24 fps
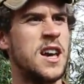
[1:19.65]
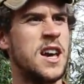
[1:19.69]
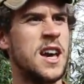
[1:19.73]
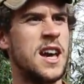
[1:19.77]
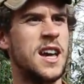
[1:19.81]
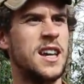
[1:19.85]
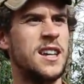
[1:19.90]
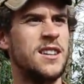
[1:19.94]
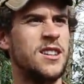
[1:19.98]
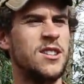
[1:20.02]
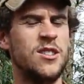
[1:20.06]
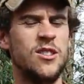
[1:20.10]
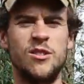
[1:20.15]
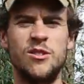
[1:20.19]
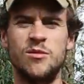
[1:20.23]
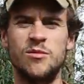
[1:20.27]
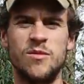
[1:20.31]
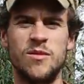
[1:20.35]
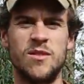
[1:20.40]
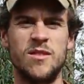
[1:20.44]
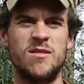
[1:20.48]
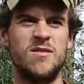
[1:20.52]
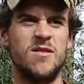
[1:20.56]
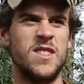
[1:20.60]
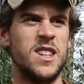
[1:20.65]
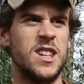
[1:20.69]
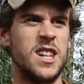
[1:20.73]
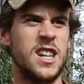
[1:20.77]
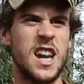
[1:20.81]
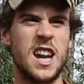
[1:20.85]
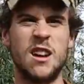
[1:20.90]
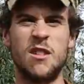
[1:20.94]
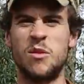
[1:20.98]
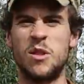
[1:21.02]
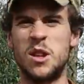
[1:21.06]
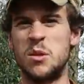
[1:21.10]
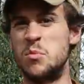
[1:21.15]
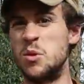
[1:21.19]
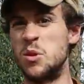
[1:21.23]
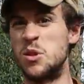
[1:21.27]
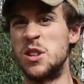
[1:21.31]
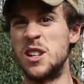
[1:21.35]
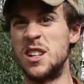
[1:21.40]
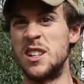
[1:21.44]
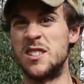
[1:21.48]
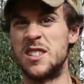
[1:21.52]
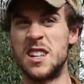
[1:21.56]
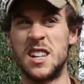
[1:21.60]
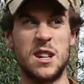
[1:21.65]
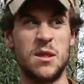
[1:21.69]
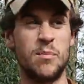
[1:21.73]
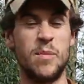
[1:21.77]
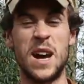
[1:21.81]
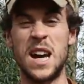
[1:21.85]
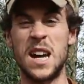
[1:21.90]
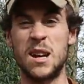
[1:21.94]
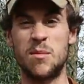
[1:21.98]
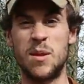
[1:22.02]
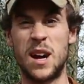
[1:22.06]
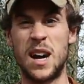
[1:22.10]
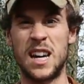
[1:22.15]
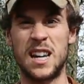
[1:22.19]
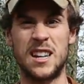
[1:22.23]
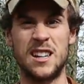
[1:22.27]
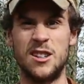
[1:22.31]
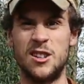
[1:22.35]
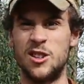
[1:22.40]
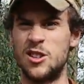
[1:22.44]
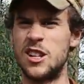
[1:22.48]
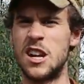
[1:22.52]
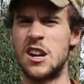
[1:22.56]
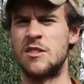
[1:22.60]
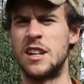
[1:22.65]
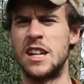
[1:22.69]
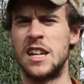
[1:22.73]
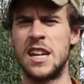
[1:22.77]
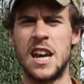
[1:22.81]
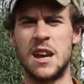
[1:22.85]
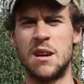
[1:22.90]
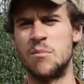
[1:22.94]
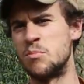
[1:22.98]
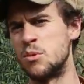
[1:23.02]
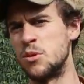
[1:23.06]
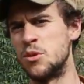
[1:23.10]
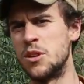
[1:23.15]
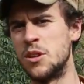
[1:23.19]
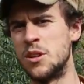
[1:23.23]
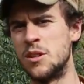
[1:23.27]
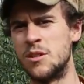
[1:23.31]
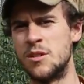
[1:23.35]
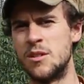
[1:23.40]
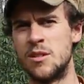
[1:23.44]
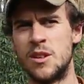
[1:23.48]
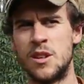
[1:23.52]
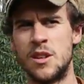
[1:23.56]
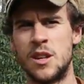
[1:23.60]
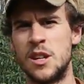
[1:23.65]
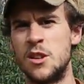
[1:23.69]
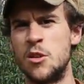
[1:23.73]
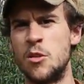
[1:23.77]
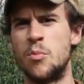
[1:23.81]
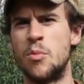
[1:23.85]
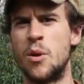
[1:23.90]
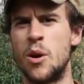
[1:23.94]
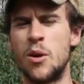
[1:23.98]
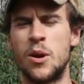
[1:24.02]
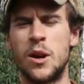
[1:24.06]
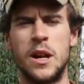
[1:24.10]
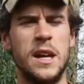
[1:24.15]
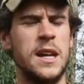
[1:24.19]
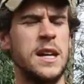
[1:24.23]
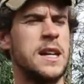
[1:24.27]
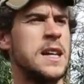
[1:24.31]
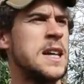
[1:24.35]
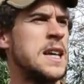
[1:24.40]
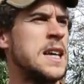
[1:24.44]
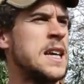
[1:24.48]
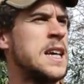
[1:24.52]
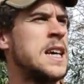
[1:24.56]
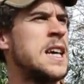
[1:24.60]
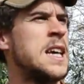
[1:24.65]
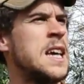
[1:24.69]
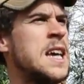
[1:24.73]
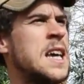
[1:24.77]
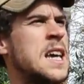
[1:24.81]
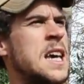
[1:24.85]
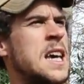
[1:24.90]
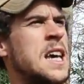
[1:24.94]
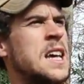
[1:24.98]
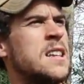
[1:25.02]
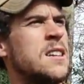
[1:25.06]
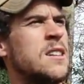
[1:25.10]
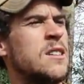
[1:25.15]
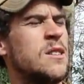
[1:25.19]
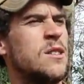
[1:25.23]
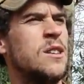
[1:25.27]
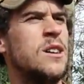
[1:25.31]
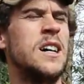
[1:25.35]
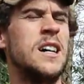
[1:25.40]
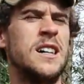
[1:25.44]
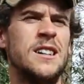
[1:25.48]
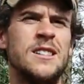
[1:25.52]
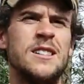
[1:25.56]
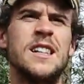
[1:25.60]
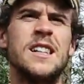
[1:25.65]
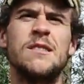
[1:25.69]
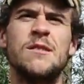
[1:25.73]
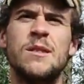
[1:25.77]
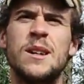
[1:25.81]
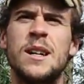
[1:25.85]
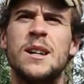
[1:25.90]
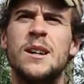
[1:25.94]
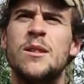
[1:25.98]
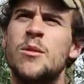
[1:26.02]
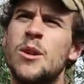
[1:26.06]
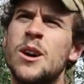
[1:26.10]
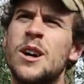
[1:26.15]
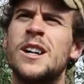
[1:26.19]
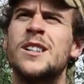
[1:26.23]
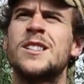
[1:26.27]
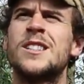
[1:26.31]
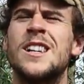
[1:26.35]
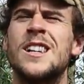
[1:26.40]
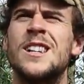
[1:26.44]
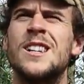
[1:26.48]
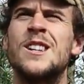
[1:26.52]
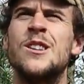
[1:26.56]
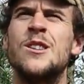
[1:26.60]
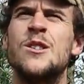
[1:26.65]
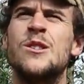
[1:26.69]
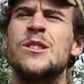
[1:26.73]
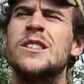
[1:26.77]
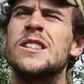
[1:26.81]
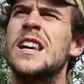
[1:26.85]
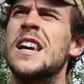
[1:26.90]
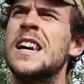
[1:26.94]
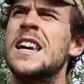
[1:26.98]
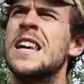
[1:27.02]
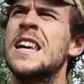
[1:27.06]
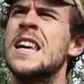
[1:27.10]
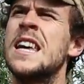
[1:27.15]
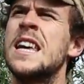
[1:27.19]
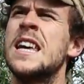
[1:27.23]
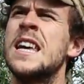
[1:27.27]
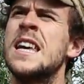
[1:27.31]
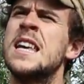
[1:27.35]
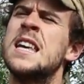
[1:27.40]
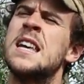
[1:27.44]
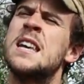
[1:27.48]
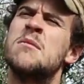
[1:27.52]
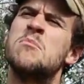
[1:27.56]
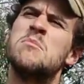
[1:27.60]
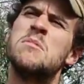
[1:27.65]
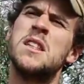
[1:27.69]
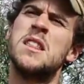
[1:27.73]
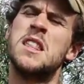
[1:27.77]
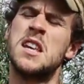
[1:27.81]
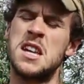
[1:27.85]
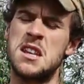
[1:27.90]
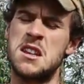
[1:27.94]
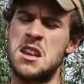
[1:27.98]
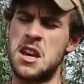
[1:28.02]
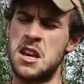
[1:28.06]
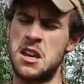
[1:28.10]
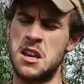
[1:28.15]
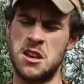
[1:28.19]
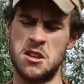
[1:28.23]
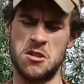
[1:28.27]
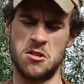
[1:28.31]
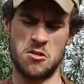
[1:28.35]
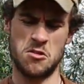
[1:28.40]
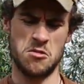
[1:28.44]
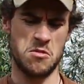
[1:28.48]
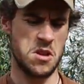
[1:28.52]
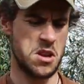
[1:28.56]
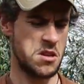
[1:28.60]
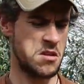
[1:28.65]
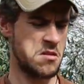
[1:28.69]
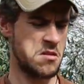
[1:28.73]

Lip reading: and you know, you can't really put it inside a backpack, and you certainly can't put it in your pocket. So I was like, well, what else could I use? But then, you know,